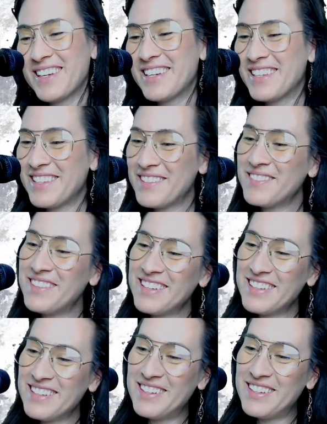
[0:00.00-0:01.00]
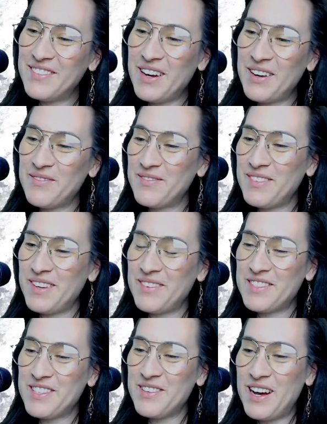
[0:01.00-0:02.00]
You're welcome. I'm
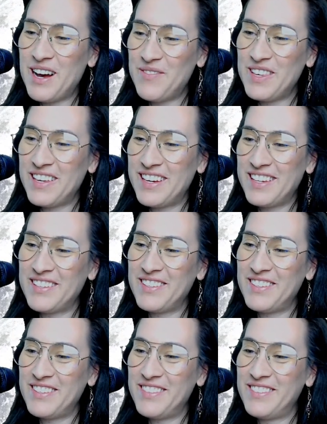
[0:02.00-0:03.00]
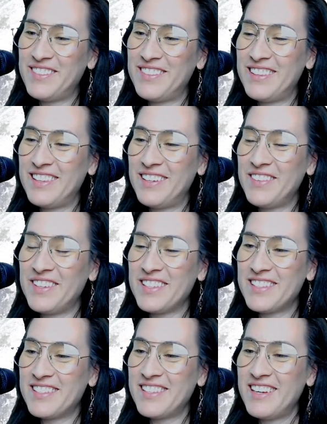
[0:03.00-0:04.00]
so happy that you love
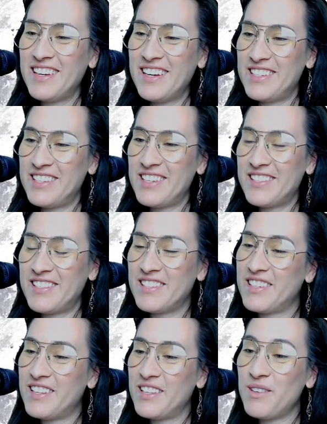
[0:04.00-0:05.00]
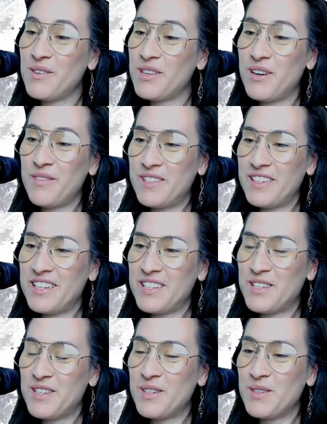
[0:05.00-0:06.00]
it. I just sent another one off today
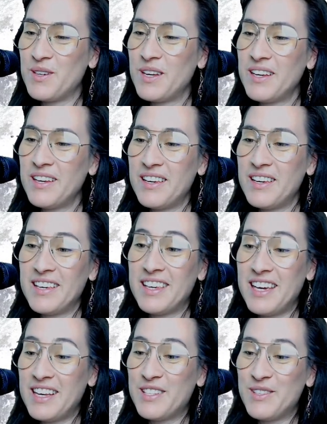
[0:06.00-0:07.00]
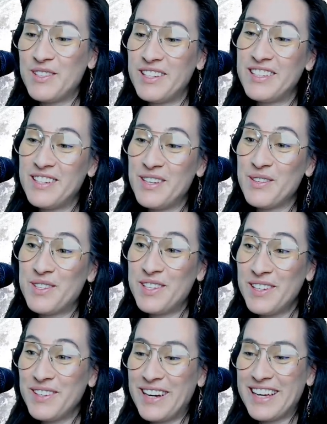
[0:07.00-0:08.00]
too. In case you didn't know
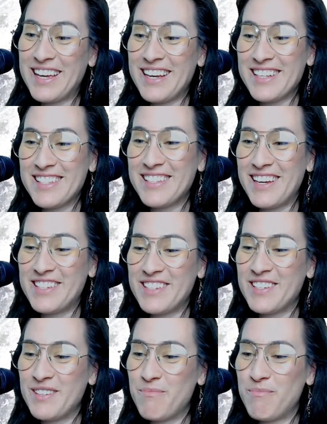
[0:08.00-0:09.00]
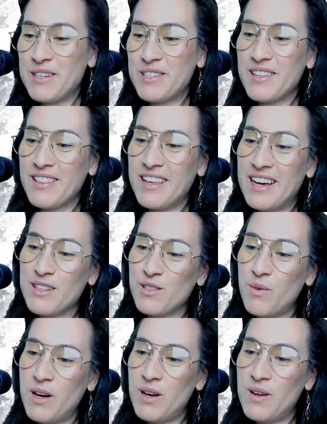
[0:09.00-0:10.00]
too, I guess I should mention that as
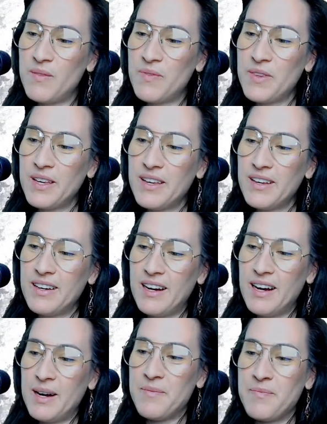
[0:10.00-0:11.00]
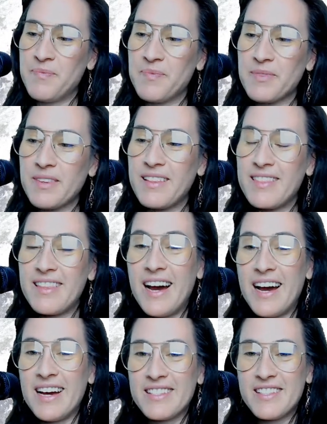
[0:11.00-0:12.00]
well,
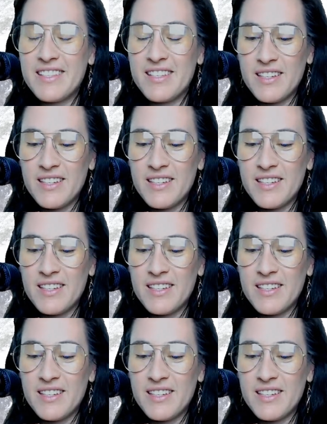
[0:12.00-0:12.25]
that